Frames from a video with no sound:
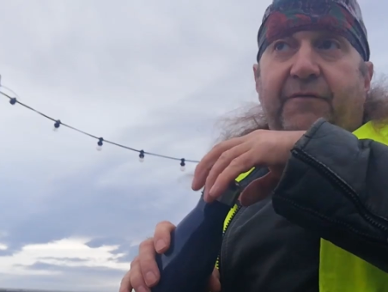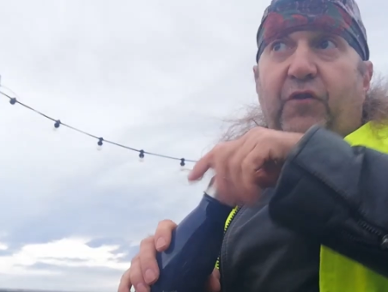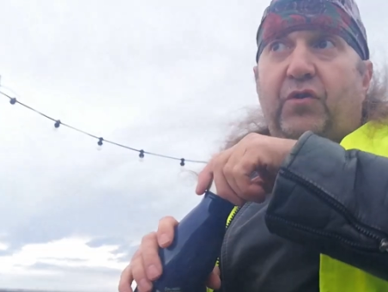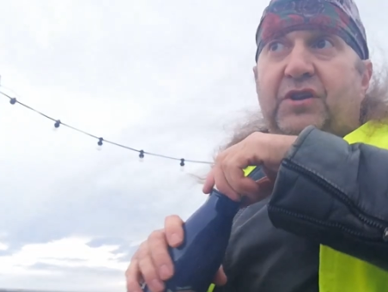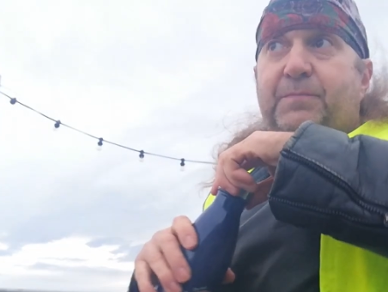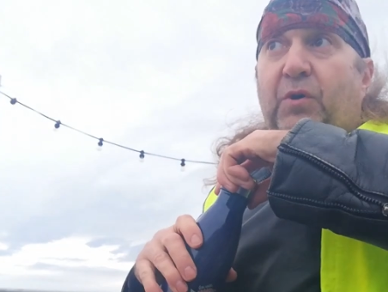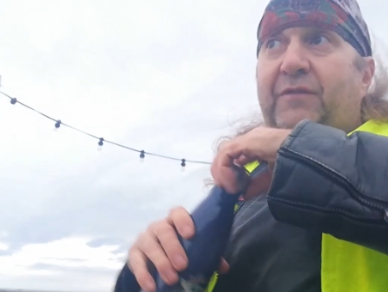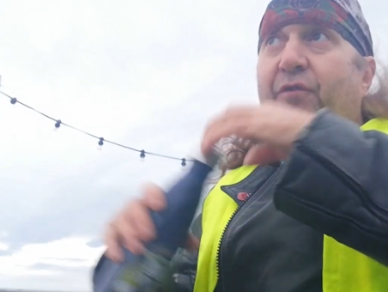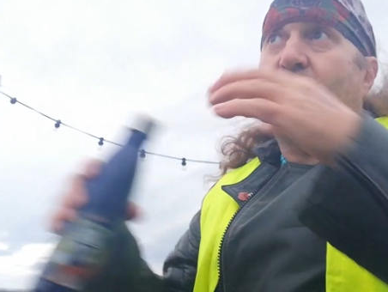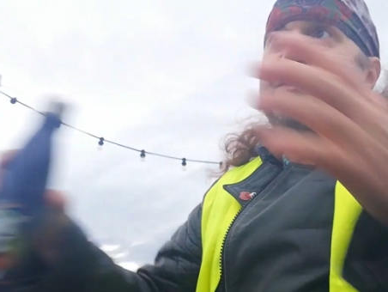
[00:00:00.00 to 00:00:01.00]
the furthest
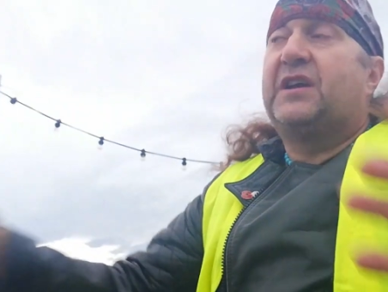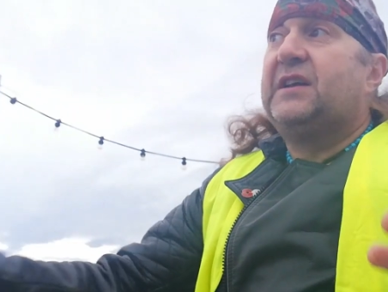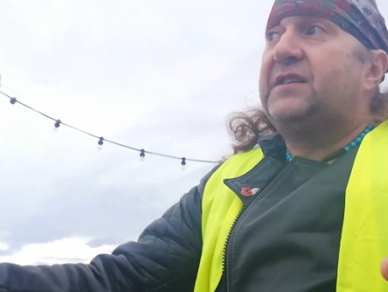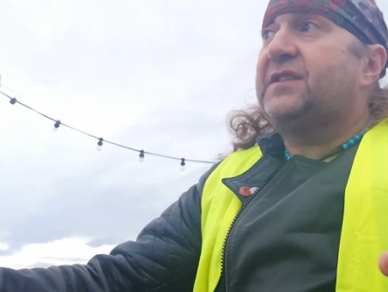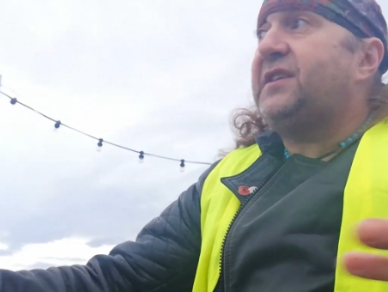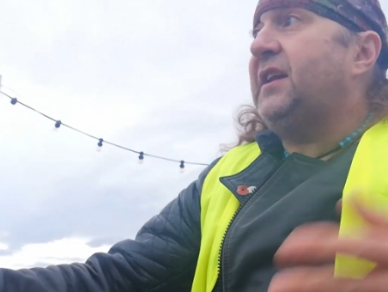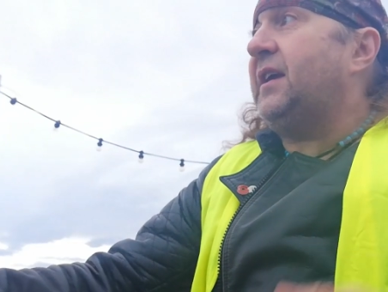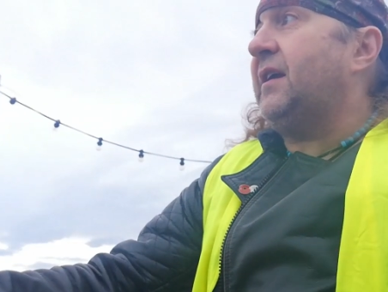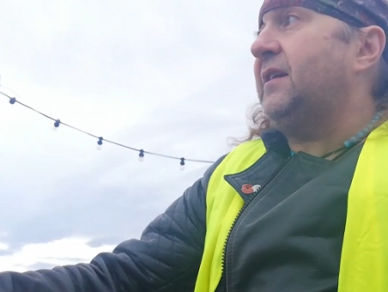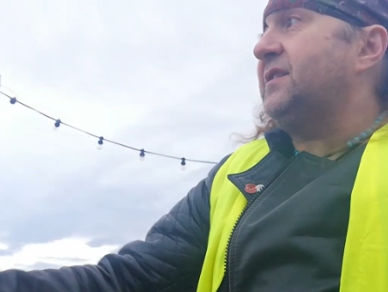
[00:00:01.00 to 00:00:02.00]
point first so say
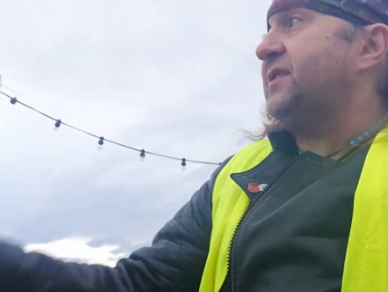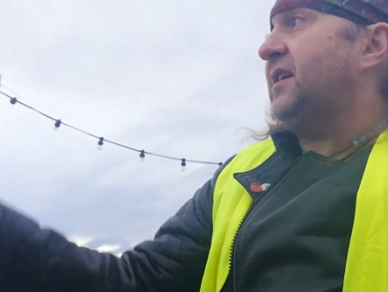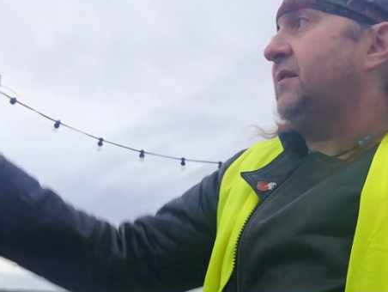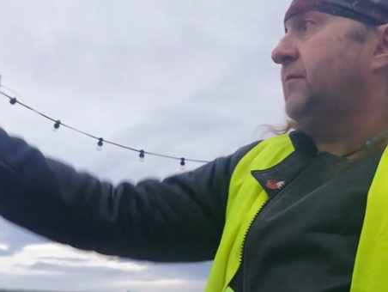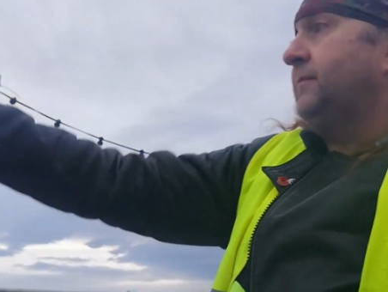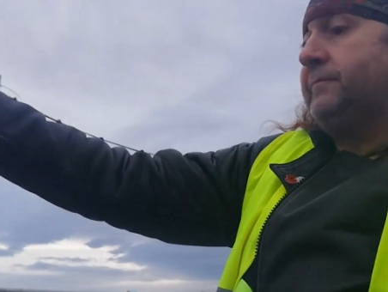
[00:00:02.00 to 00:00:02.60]
like I'm going to sing